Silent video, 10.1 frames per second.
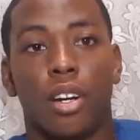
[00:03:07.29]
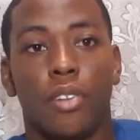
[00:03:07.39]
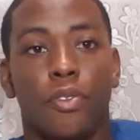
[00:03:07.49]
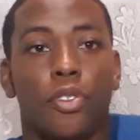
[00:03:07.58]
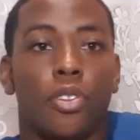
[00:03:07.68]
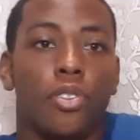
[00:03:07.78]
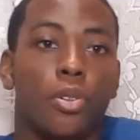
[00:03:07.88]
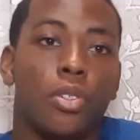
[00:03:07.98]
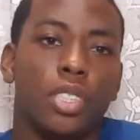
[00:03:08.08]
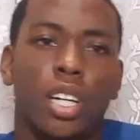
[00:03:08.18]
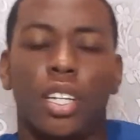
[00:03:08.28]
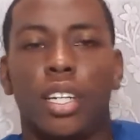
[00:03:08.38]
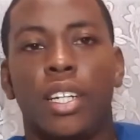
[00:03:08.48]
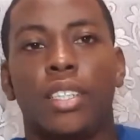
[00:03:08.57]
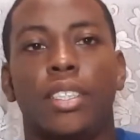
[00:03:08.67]
Alright, for those
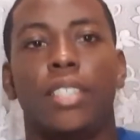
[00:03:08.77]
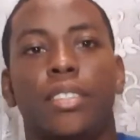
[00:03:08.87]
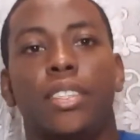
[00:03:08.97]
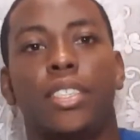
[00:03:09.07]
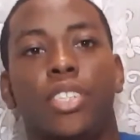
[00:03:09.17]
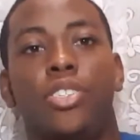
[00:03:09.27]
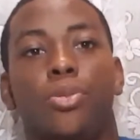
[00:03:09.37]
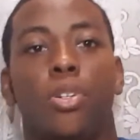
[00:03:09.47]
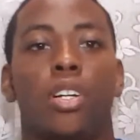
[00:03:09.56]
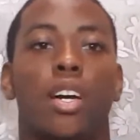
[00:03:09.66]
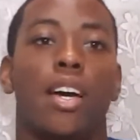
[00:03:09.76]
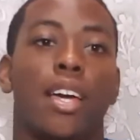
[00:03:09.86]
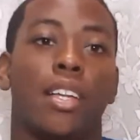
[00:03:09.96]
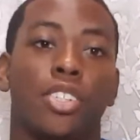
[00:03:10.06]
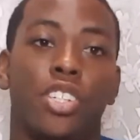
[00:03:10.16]
under 18, since you are not
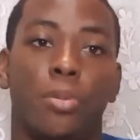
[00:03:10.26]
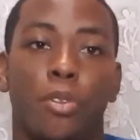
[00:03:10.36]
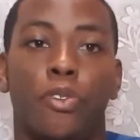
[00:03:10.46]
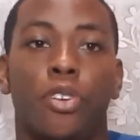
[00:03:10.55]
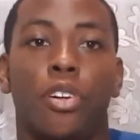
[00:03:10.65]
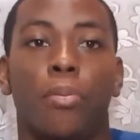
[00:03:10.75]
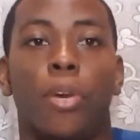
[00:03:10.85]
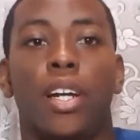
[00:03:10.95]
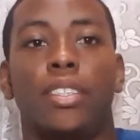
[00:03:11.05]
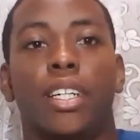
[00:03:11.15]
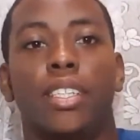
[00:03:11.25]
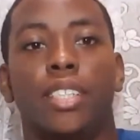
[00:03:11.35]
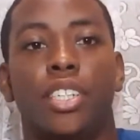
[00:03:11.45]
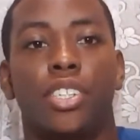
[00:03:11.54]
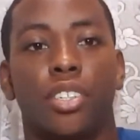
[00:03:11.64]
eligible for
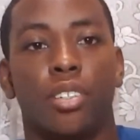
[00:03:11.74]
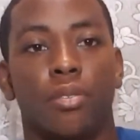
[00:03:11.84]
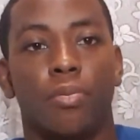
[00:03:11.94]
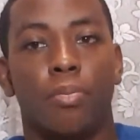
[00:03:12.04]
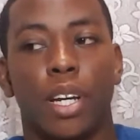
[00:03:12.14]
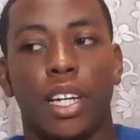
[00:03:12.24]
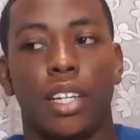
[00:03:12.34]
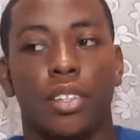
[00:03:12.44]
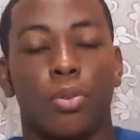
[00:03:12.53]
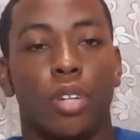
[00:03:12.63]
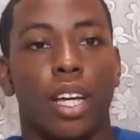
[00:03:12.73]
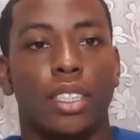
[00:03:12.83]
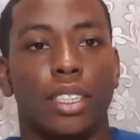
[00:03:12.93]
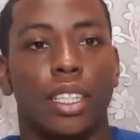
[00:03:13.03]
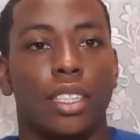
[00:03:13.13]
monetization by Google
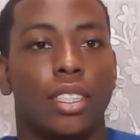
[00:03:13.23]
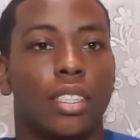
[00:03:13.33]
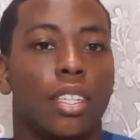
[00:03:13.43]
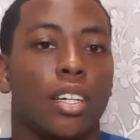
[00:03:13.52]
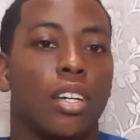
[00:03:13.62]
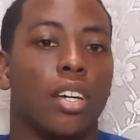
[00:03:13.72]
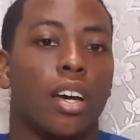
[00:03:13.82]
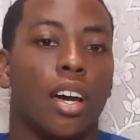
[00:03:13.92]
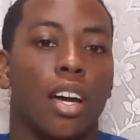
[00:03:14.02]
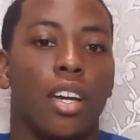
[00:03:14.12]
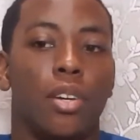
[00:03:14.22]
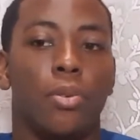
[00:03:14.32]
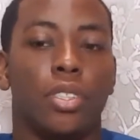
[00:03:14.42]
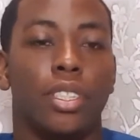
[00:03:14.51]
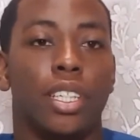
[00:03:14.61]
AdSense, I
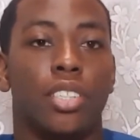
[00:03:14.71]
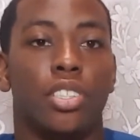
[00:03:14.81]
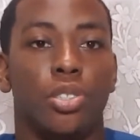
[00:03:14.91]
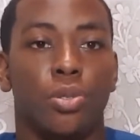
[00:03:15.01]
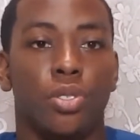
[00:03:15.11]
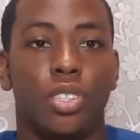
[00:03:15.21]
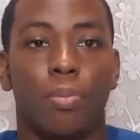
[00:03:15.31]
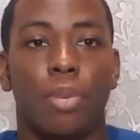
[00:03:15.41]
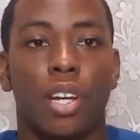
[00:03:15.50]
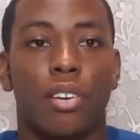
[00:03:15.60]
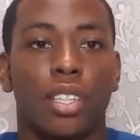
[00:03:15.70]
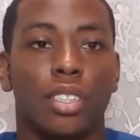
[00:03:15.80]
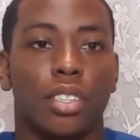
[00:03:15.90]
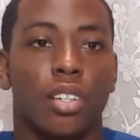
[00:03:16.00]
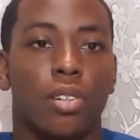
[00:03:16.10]
would say to use your
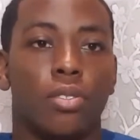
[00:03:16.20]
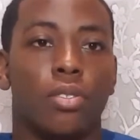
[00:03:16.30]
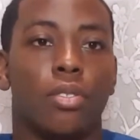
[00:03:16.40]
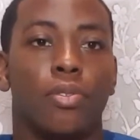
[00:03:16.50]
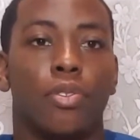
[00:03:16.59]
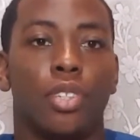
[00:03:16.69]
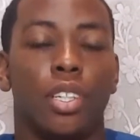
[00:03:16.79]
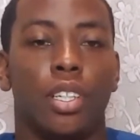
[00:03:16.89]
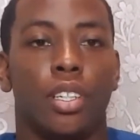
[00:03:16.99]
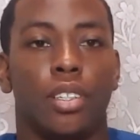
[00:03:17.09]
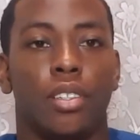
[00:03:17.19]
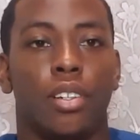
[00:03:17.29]
parents' account for the